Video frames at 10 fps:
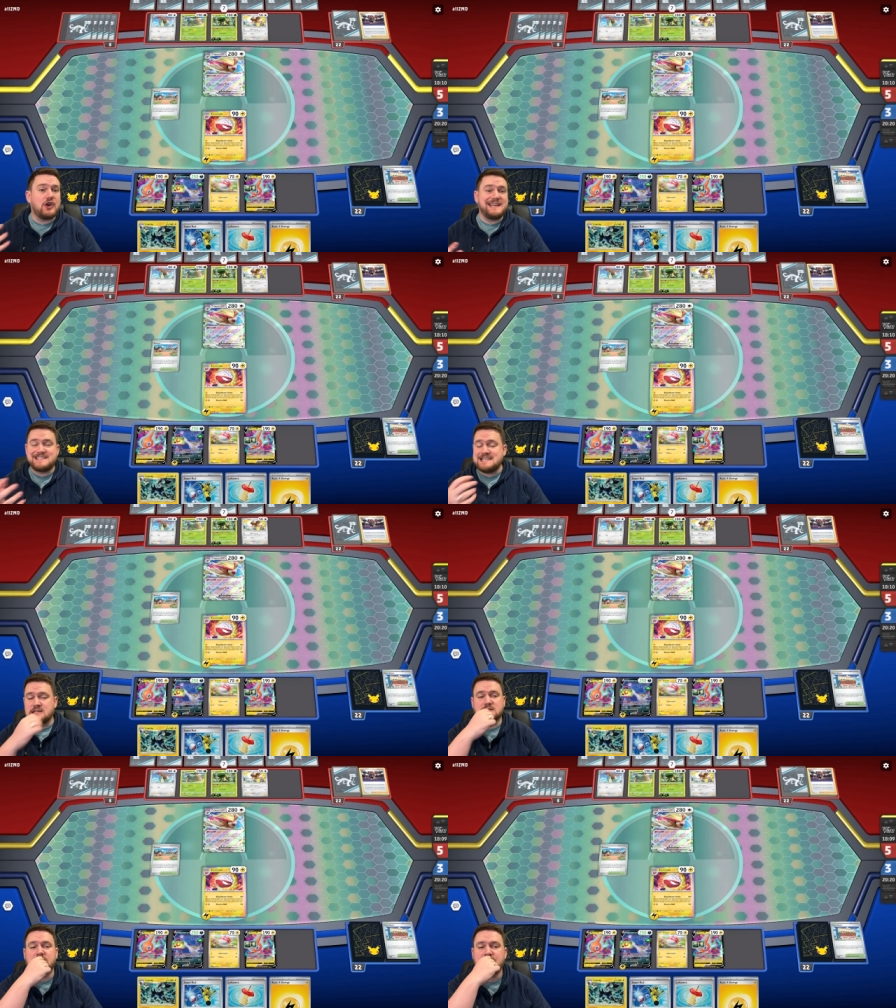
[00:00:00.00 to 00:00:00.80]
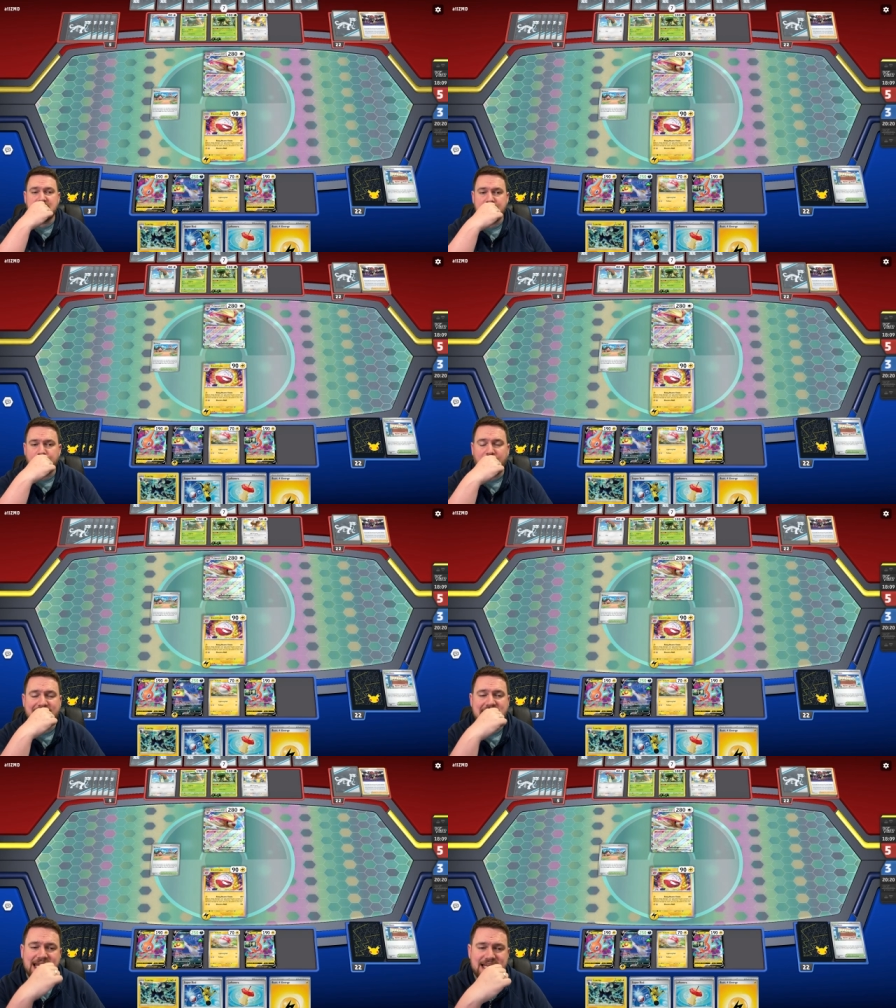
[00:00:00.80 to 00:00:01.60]
ideal by
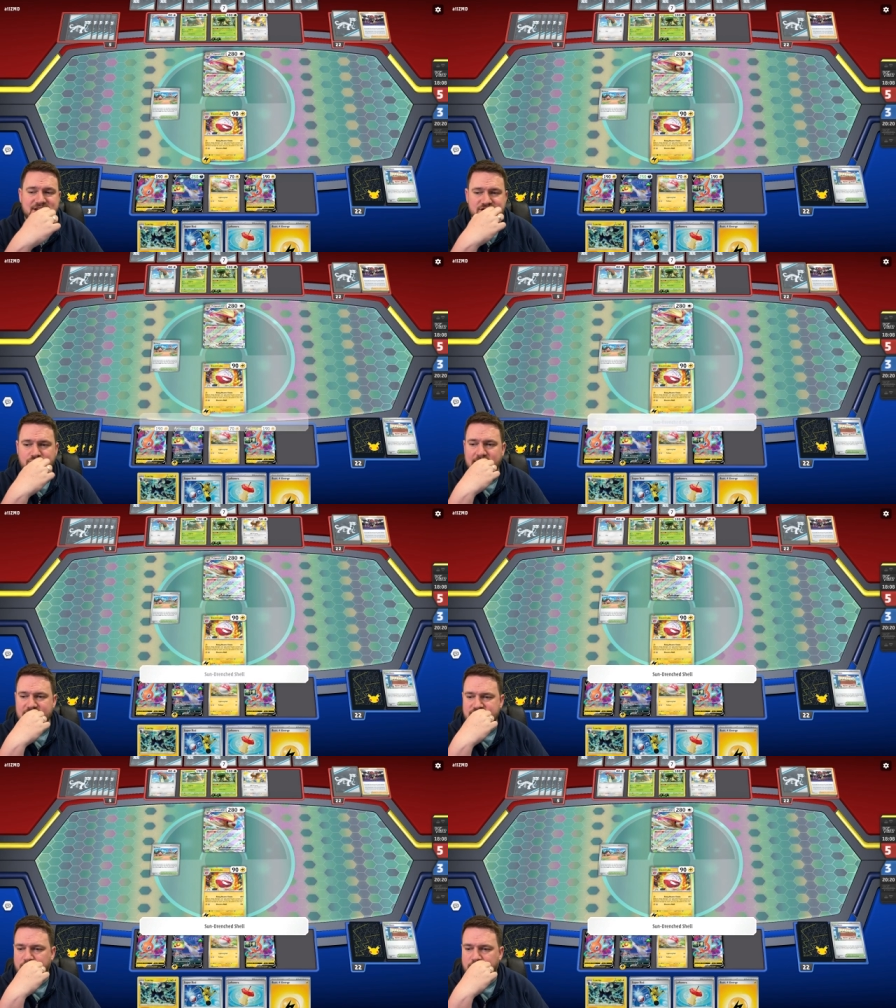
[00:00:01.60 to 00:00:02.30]
any stretch.